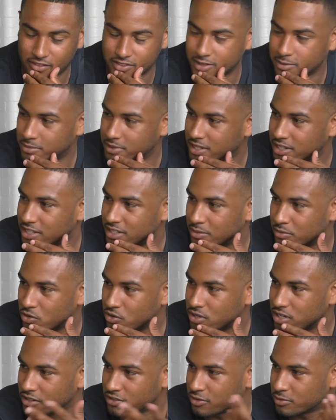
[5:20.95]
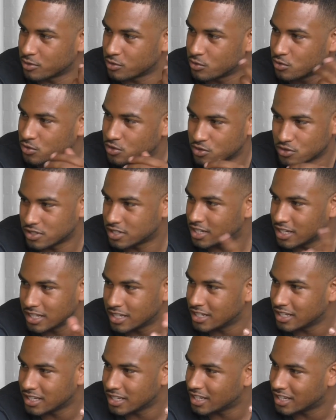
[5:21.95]
something in the morning from the roosters,
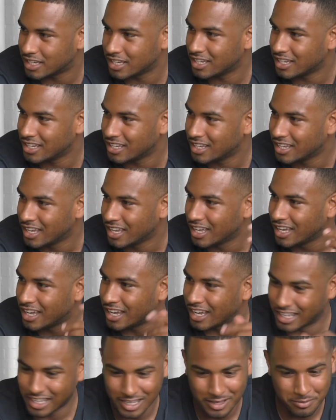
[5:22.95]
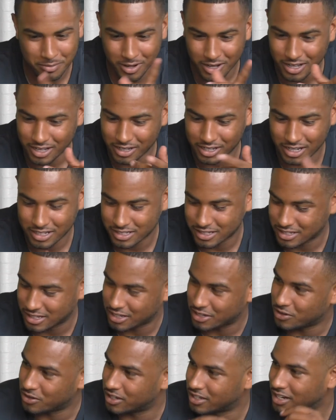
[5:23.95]
kiki, and then my cousin's like,
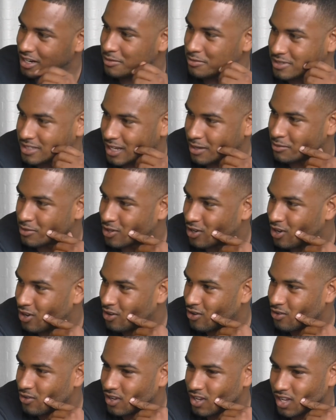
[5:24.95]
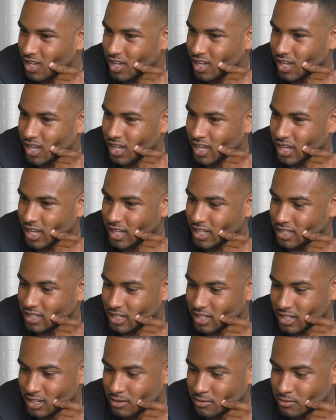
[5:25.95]
"Yo, get up, it's time to go." And
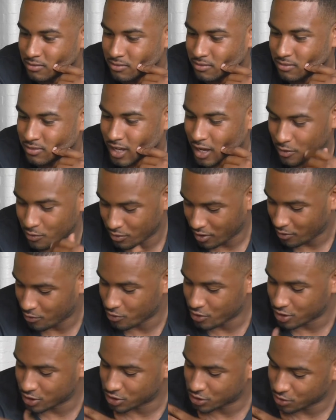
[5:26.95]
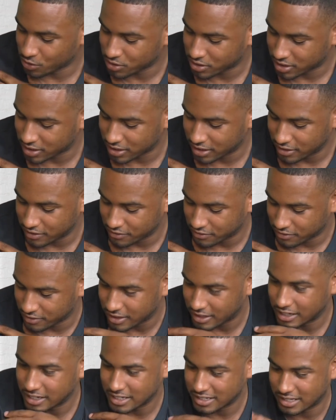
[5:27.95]
I wear a short sleeve,
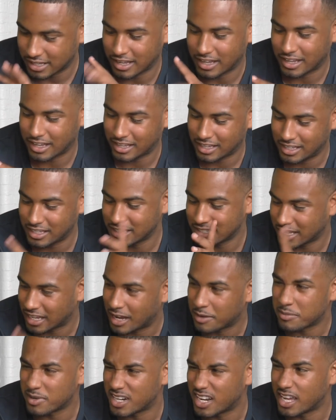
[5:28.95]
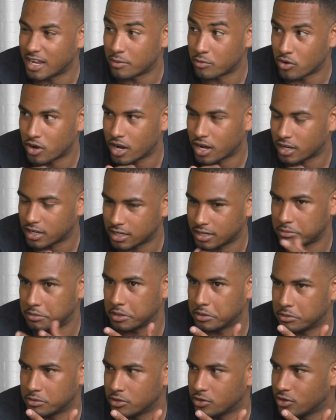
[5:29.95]
and he's like, "I'm gonna let him rock." And I'm
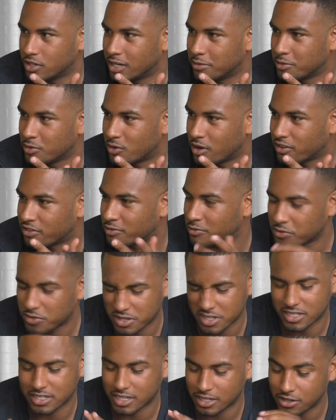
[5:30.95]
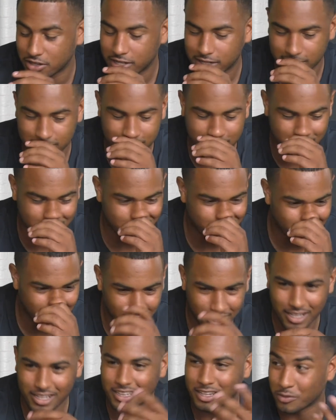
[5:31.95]
like, "You gonna let me rock for what?" He's like, "You're gonna see."
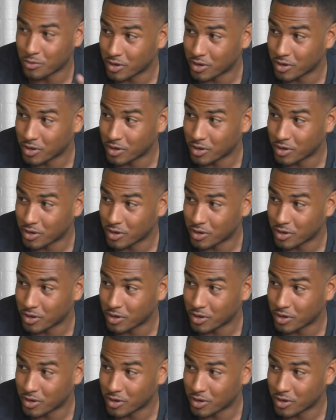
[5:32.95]
Then